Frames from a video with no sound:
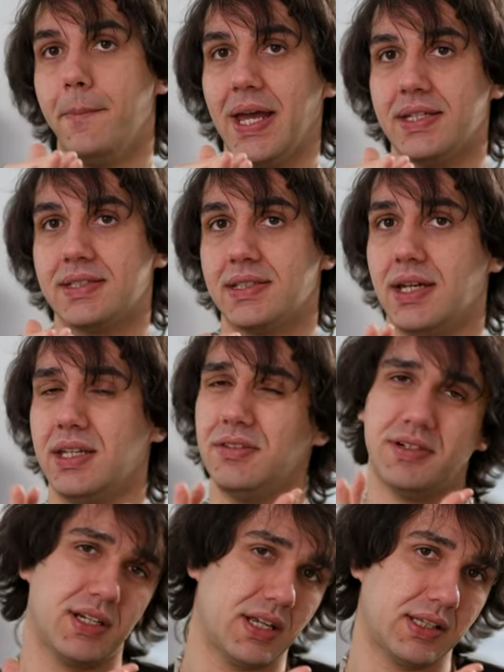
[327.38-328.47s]
bass, and
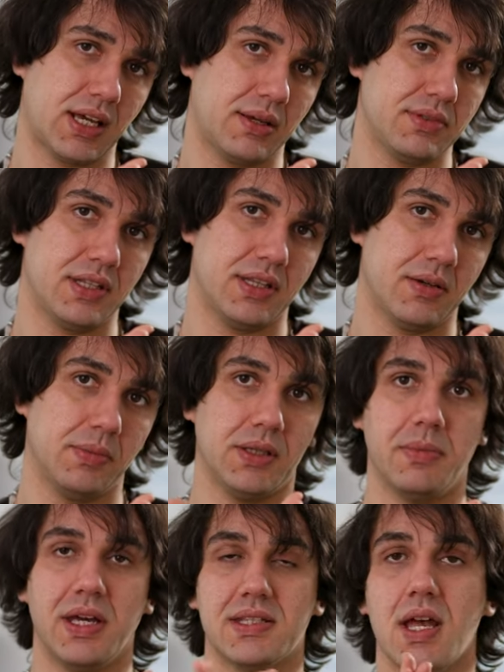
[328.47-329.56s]
even at times in the mid
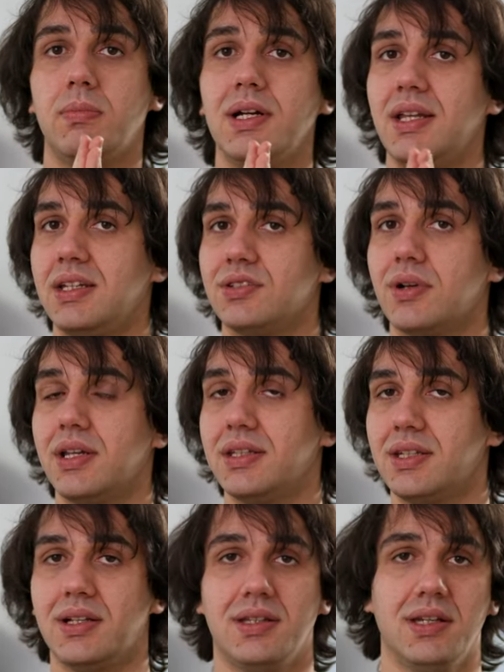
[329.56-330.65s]
bass. But there is one
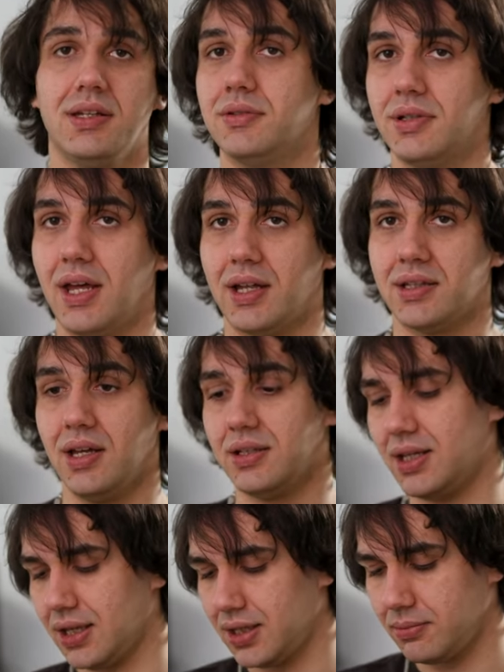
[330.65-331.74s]
little trick to that.
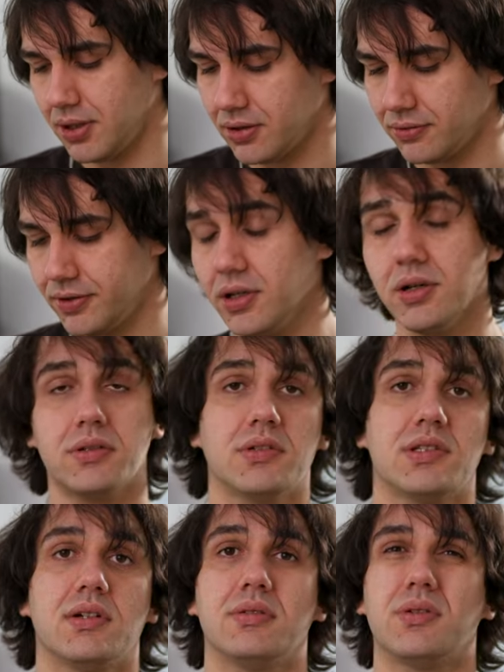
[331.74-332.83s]
They can be configured to
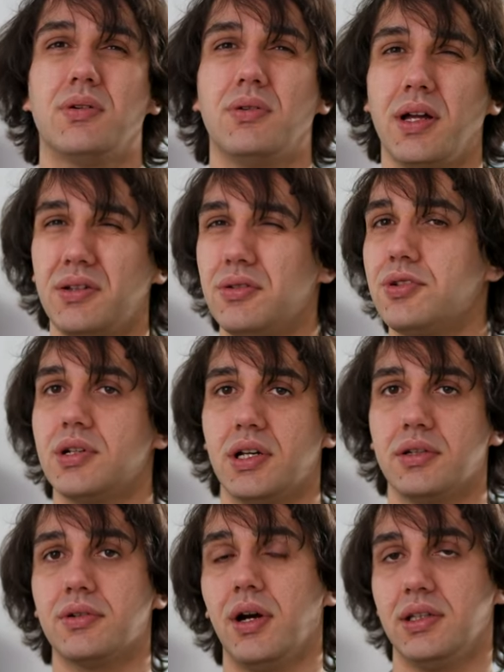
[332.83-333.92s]
sound quite neutral
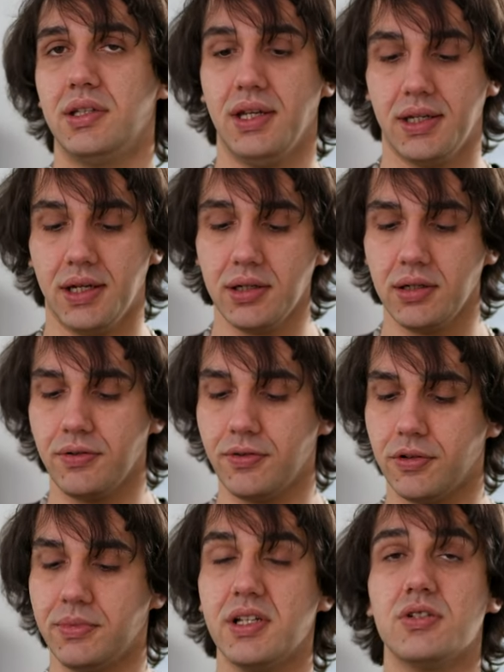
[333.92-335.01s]
and quite linear
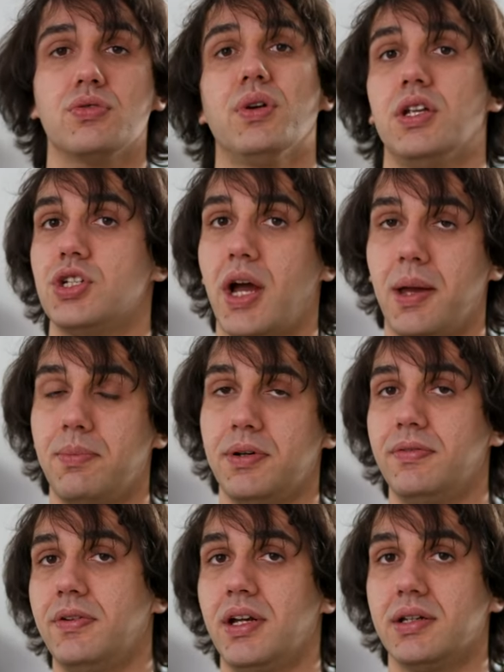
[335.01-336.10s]
from the switch. I
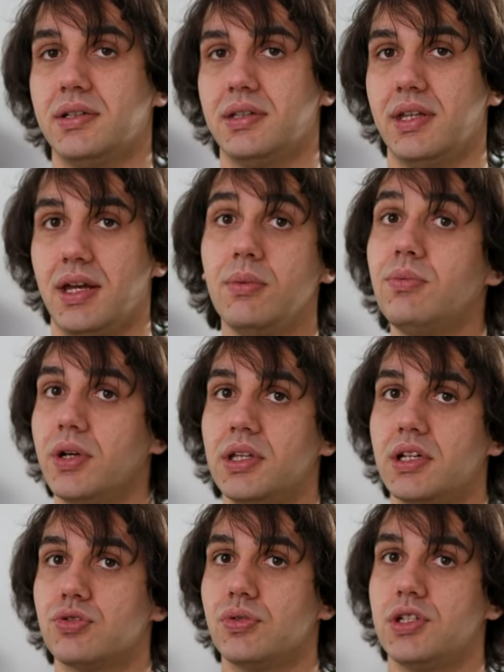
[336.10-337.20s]
prefer them with
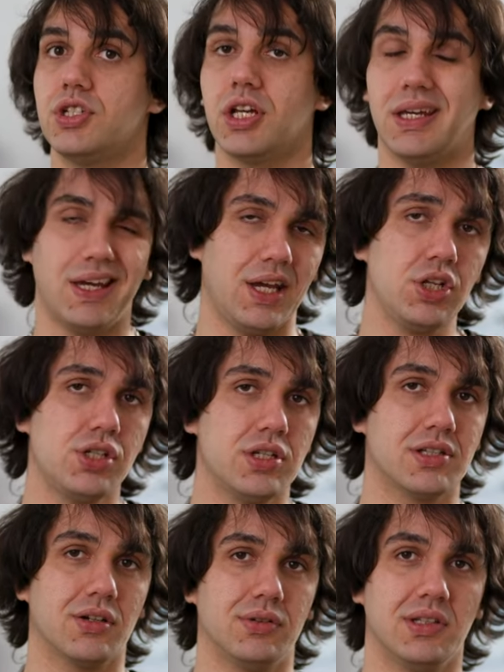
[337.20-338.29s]
the switch engaged,
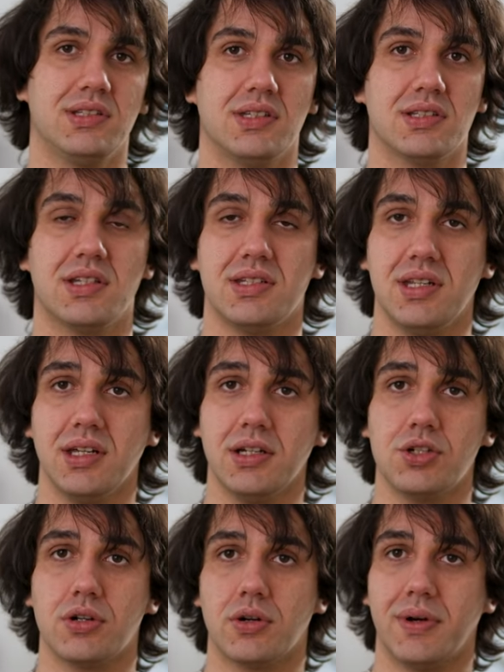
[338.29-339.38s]
so this is the
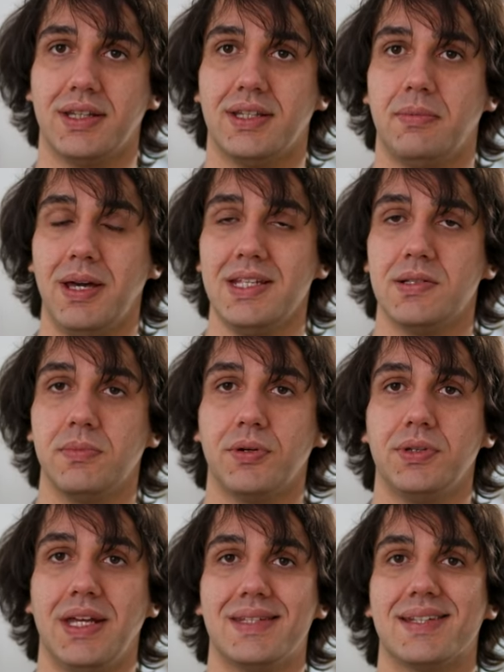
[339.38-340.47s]
signature when the bass
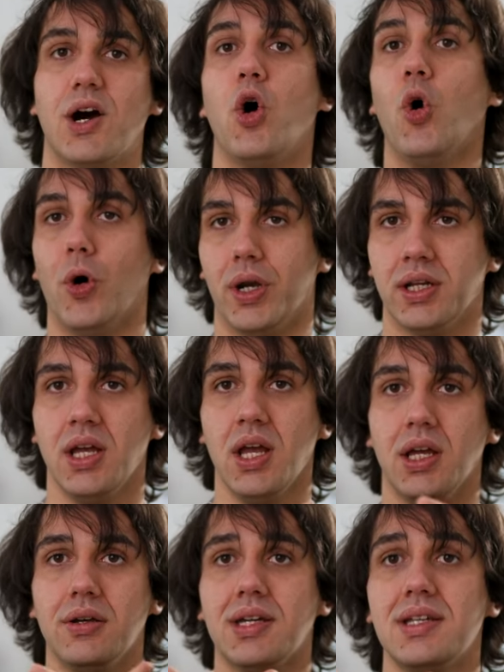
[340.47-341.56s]
mode is on.
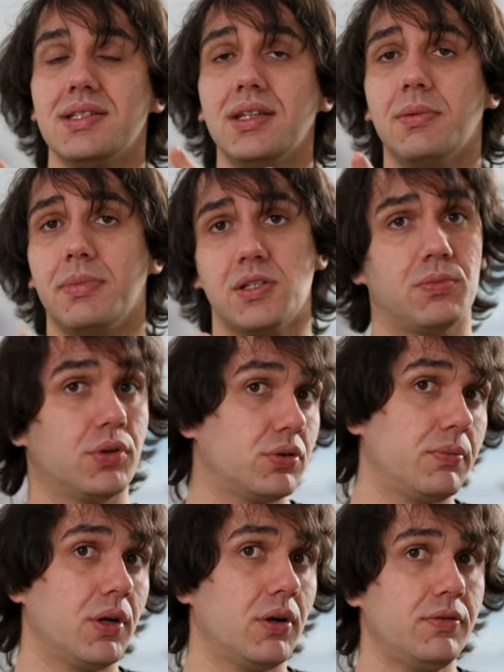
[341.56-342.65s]
You can set the bass mode to
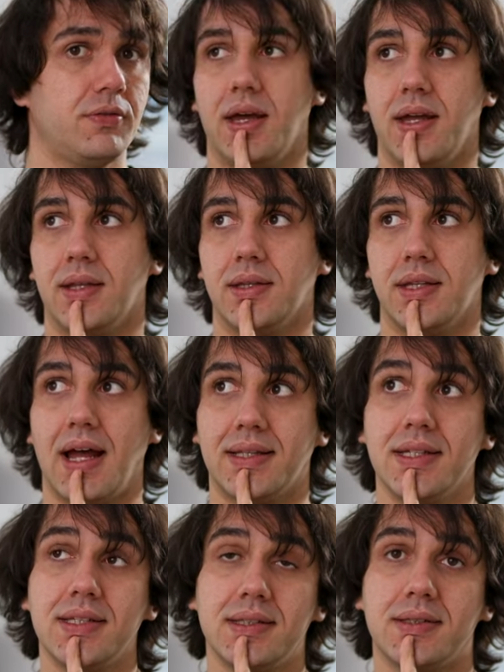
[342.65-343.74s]
be off, and
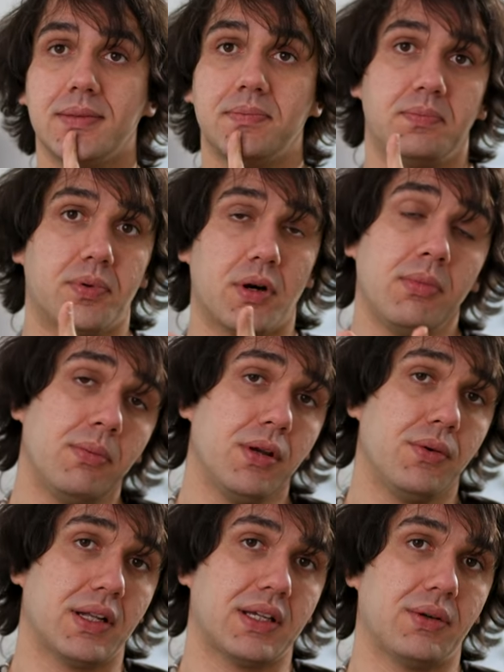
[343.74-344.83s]
that is probably
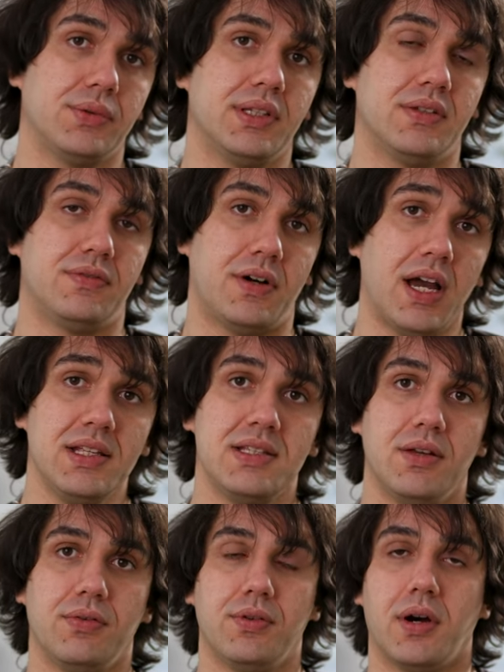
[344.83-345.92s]
what I would
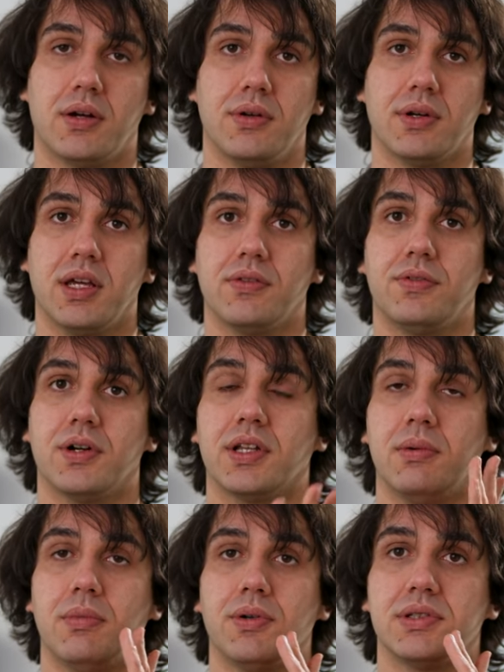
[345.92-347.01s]
advise if you are looking for
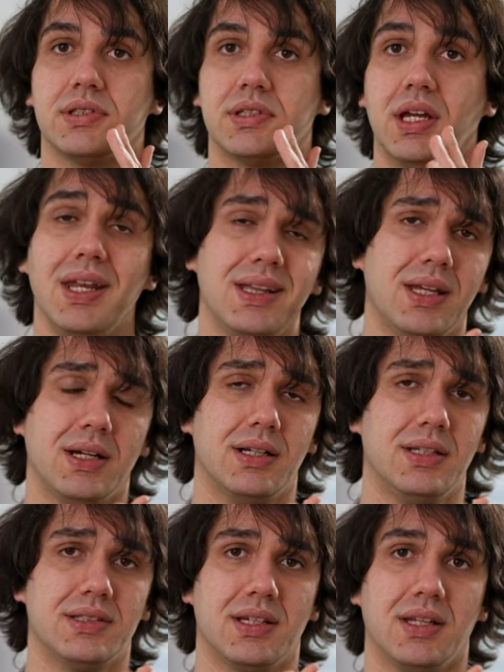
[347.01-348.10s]
the most critical
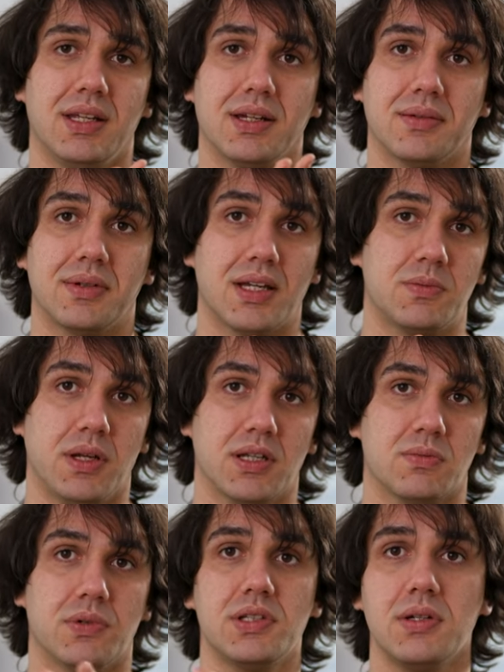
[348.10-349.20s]
listening
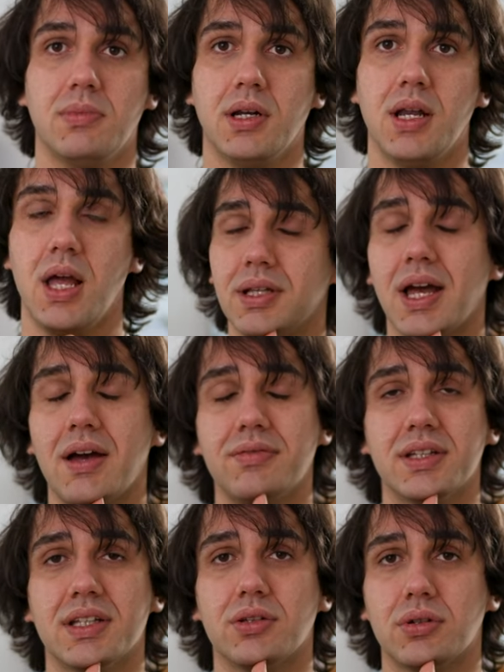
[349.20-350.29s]
experience possible, but
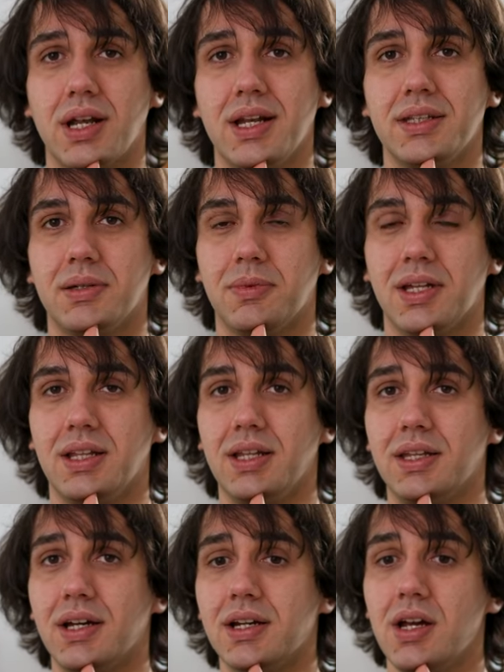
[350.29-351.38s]
having the tonality made
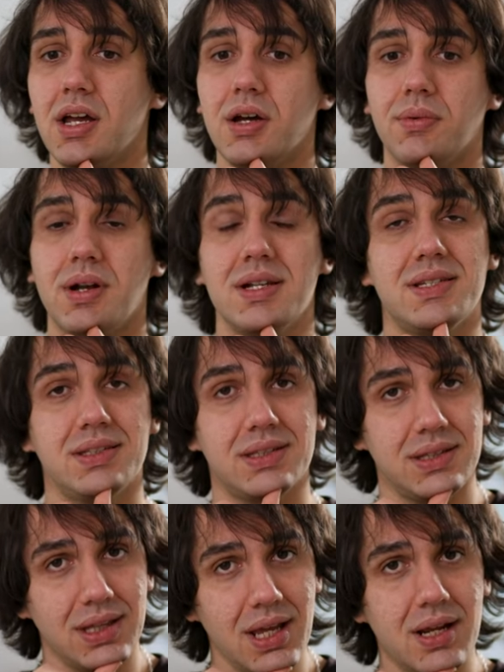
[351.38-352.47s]
linear will
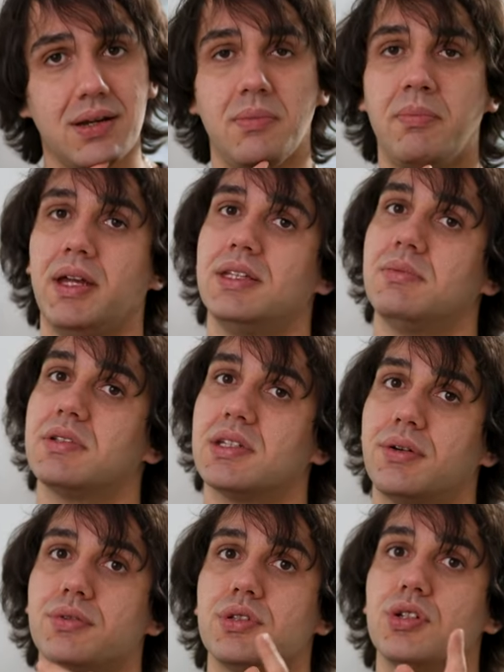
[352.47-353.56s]
still make them
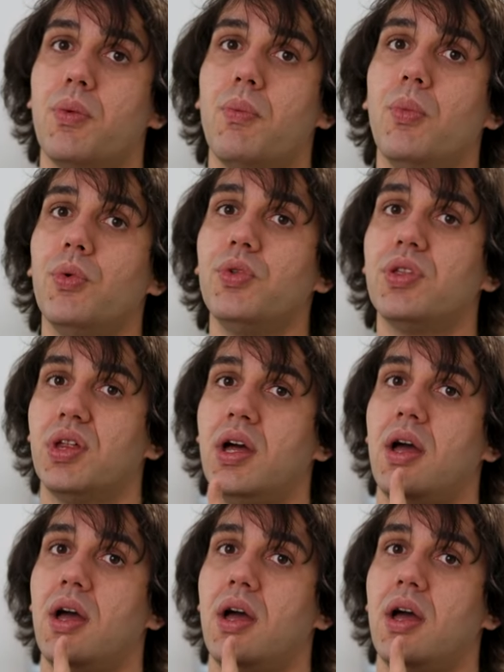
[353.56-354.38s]
sound smooth,